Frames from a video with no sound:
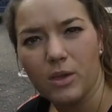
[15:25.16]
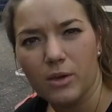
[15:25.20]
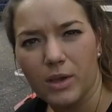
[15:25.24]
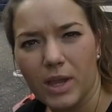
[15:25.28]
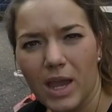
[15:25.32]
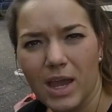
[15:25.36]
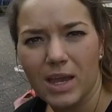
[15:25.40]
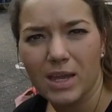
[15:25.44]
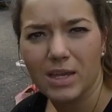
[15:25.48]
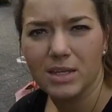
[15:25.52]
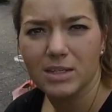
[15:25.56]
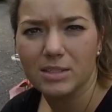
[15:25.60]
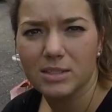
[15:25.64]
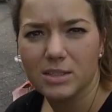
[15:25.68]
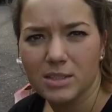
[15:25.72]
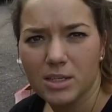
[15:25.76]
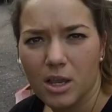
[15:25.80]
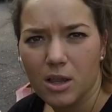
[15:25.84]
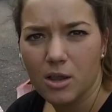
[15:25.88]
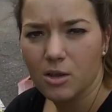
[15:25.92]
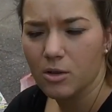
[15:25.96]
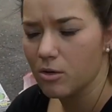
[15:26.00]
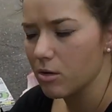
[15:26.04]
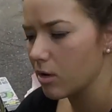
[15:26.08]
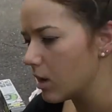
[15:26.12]
Okay,
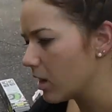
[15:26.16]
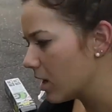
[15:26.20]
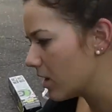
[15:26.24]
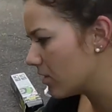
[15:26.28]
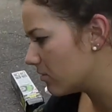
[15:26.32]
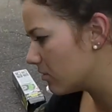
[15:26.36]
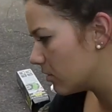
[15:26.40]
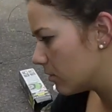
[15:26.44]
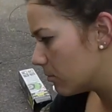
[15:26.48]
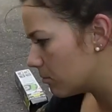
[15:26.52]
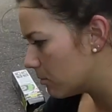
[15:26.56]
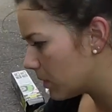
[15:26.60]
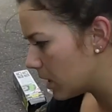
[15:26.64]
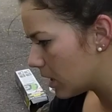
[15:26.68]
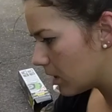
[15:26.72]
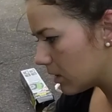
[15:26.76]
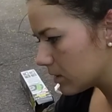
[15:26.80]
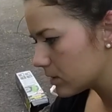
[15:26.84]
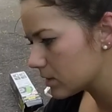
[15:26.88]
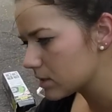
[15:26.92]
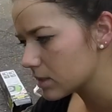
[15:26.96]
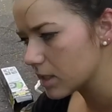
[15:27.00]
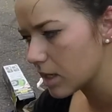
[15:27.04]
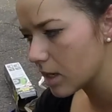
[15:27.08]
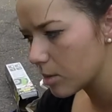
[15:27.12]
so I've
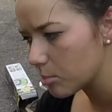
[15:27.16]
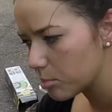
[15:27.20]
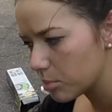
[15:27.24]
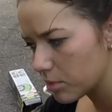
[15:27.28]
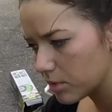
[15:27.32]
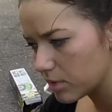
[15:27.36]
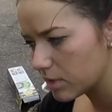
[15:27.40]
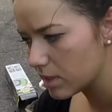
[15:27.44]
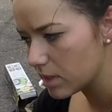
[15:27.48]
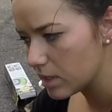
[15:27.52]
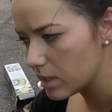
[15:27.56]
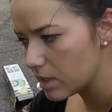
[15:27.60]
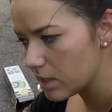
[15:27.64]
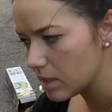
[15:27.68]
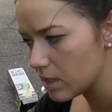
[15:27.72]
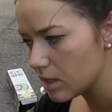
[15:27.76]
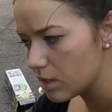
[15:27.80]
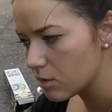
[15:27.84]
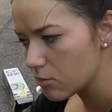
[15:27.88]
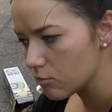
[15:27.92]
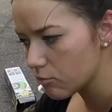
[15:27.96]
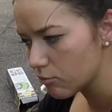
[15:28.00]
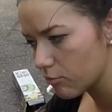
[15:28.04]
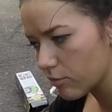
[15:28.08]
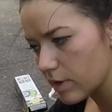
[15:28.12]
masked up
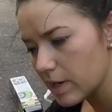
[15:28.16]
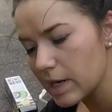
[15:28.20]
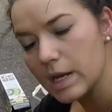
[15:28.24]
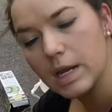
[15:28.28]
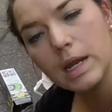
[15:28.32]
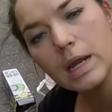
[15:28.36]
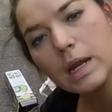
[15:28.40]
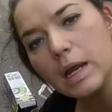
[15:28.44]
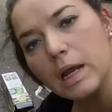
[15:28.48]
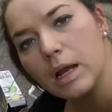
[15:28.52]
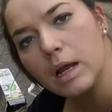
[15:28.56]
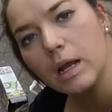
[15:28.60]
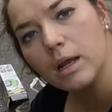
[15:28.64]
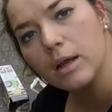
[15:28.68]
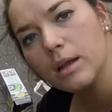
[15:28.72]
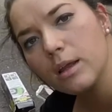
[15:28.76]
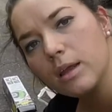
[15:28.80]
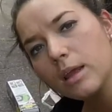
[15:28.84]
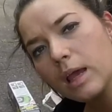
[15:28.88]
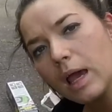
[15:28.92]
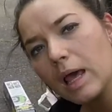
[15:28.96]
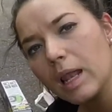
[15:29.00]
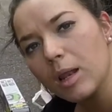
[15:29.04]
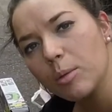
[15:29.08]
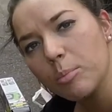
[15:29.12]
the rear
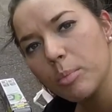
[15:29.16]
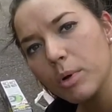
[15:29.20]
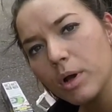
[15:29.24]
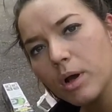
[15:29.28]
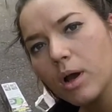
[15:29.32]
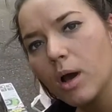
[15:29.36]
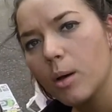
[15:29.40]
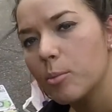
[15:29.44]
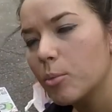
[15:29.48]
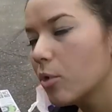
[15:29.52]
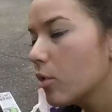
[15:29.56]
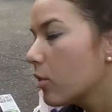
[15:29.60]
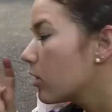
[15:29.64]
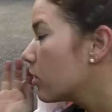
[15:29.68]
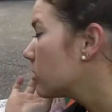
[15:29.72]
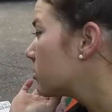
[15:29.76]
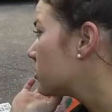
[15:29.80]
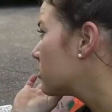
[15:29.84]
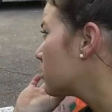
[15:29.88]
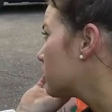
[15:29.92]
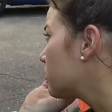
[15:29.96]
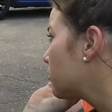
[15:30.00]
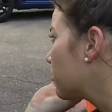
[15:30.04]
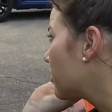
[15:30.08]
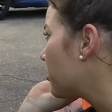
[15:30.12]
caliper. I'm not going to
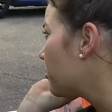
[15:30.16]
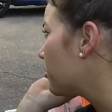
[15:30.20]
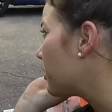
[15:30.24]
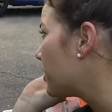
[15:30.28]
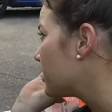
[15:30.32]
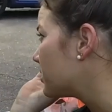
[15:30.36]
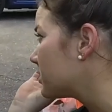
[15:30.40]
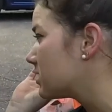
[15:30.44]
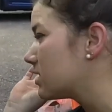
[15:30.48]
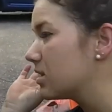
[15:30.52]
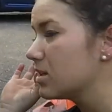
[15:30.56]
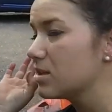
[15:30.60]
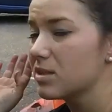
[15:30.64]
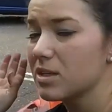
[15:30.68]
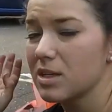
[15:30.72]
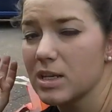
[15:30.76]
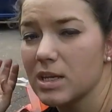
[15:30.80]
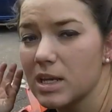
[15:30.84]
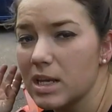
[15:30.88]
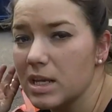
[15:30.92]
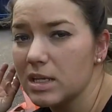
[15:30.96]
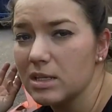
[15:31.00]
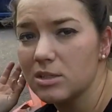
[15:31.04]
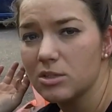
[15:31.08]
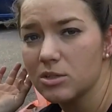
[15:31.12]
do the front ones because I
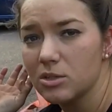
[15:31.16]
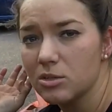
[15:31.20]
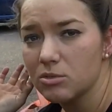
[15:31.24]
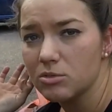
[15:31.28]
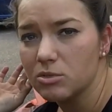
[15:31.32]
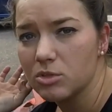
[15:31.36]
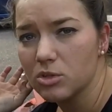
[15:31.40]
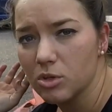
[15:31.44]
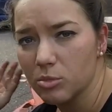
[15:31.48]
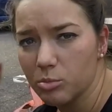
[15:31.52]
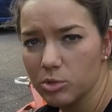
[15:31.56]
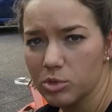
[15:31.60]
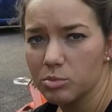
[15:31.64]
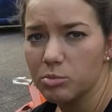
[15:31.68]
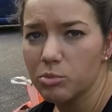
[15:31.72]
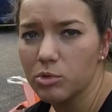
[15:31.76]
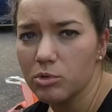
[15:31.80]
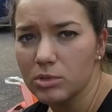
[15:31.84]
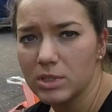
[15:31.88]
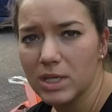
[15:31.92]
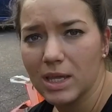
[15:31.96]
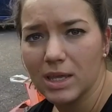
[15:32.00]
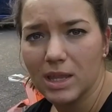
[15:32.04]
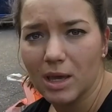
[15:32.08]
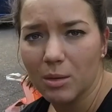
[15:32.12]
need to do so much
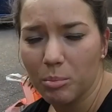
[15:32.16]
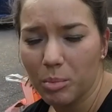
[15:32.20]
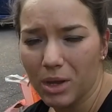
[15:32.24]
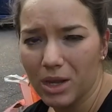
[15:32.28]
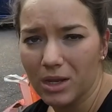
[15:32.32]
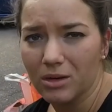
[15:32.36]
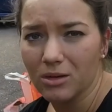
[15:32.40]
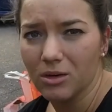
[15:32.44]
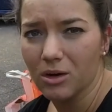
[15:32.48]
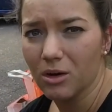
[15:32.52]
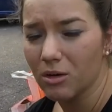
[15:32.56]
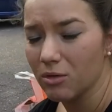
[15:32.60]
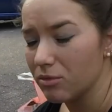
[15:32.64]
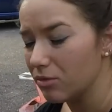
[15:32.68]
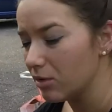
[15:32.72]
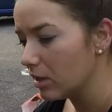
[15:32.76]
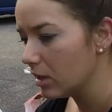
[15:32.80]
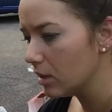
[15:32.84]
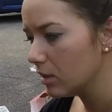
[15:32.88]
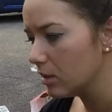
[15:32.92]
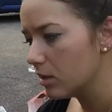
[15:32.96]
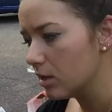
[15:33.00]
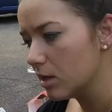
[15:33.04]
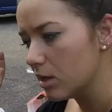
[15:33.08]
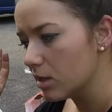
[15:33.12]
more to get that paint off.
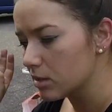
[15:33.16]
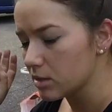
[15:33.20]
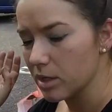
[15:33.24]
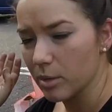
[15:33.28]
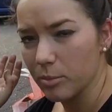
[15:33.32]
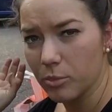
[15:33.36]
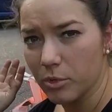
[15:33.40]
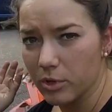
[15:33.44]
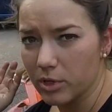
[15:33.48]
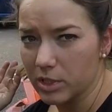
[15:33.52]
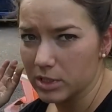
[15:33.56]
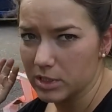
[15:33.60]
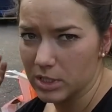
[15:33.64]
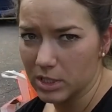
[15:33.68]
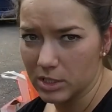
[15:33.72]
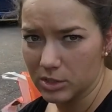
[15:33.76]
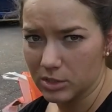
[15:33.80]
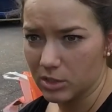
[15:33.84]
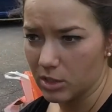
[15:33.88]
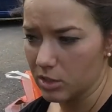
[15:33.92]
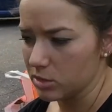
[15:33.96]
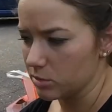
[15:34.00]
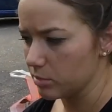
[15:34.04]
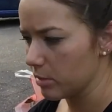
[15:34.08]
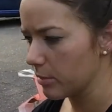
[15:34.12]
So I'm not going to touch
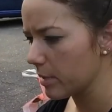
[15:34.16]
those.